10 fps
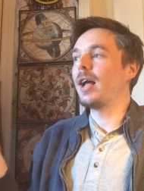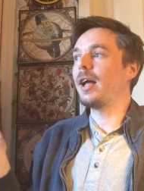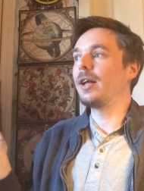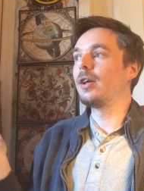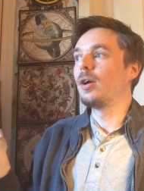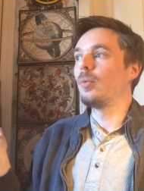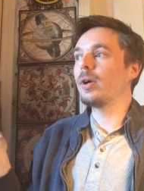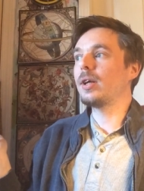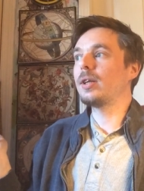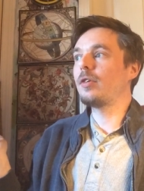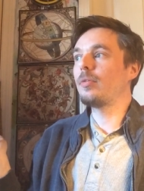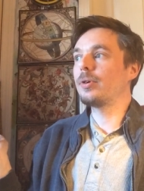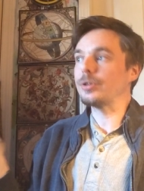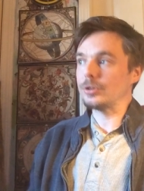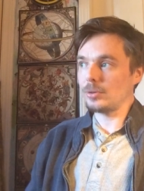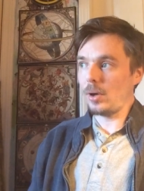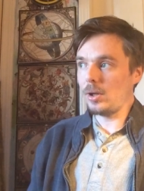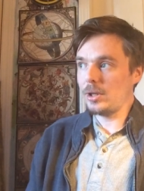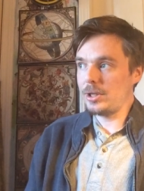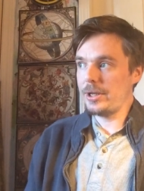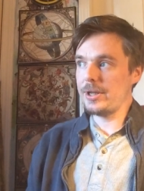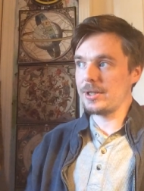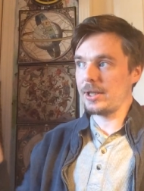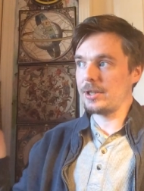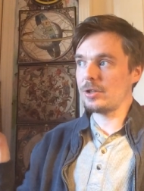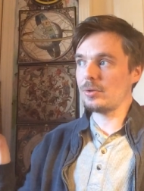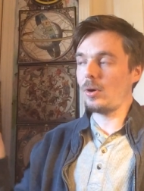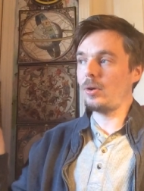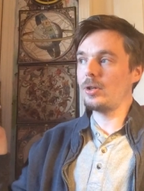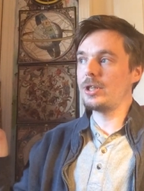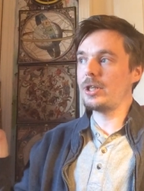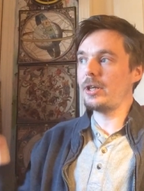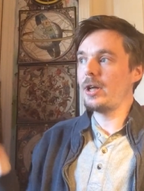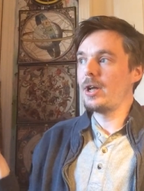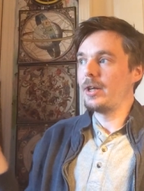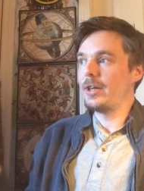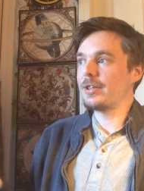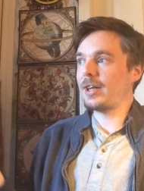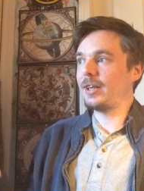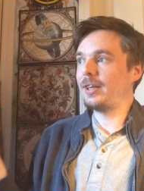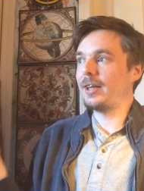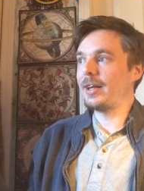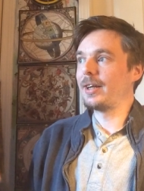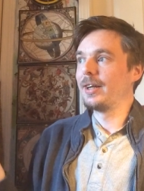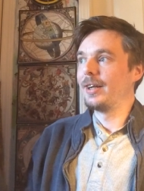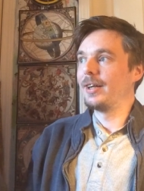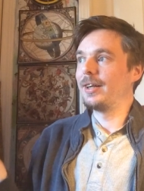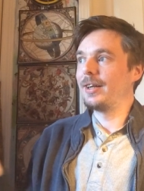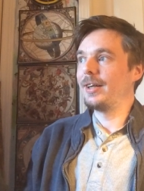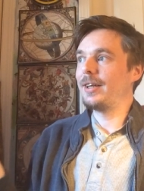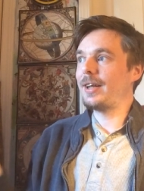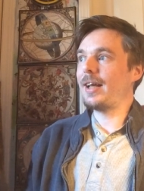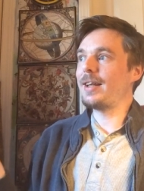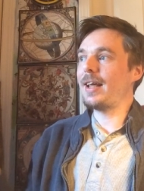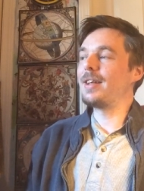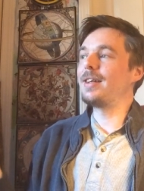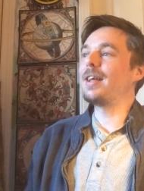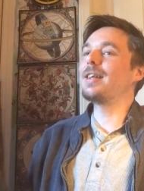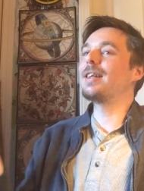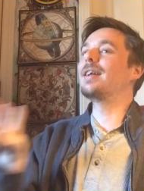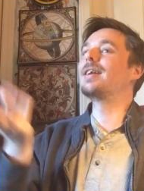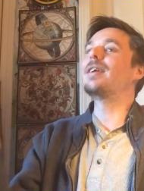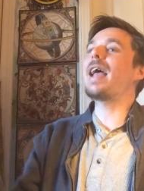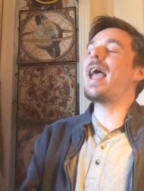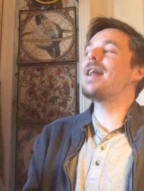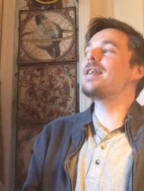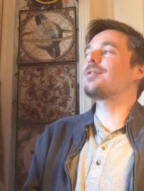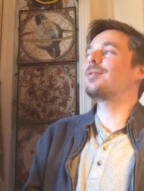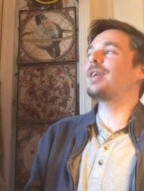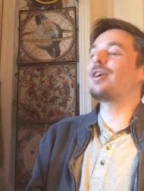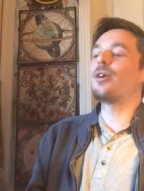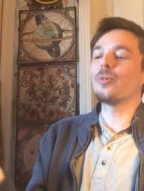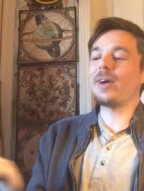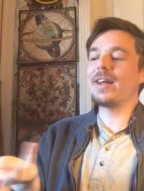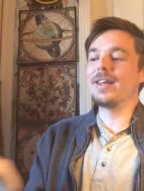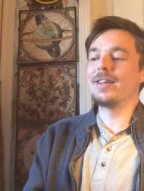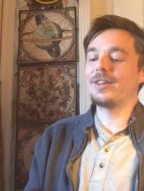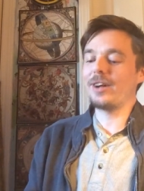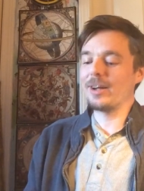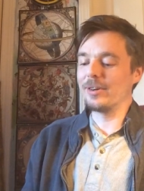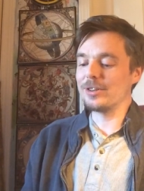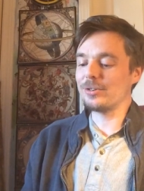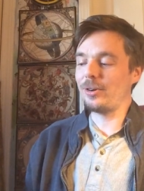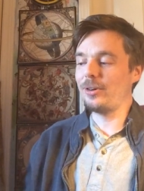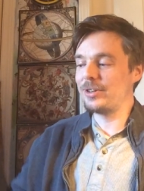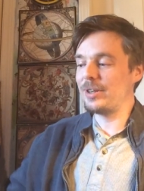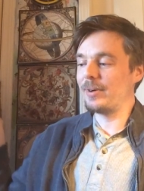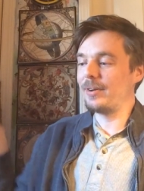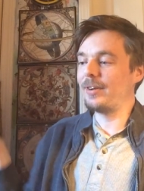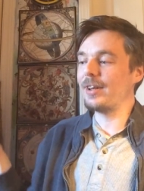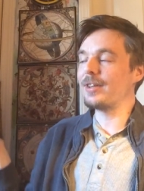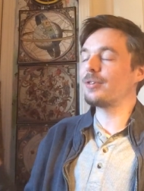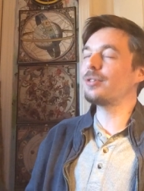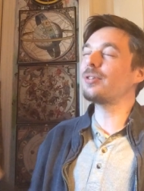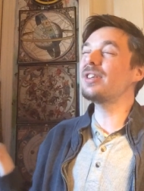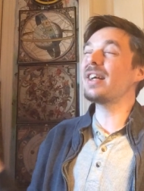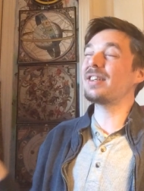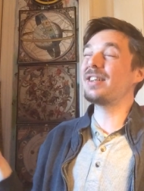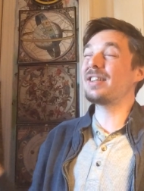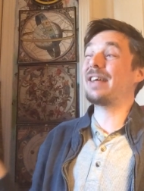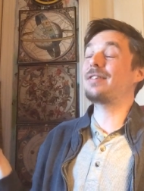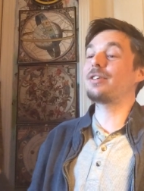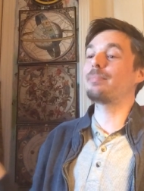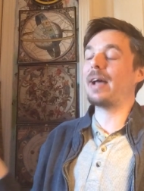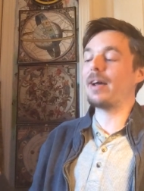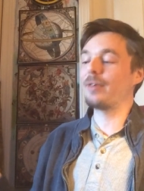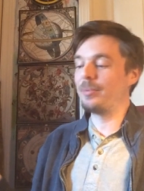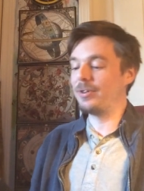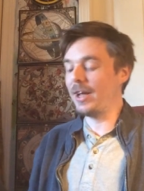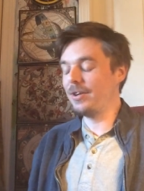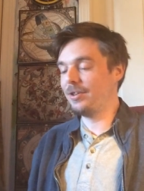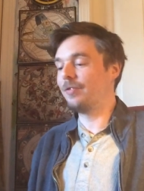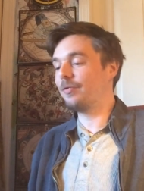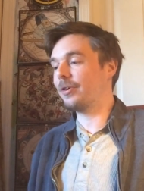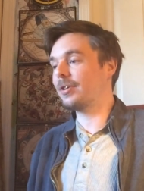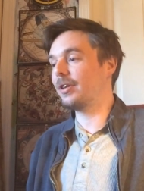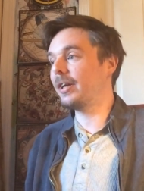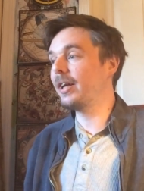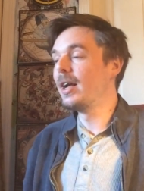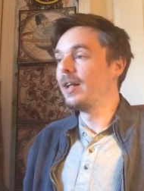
and what i love about astrology is that astrology is kind of like it, it it the Han doesn't really go right into talking about astrology, but uh, astrology tends to have such a bad reputation, unfortunately,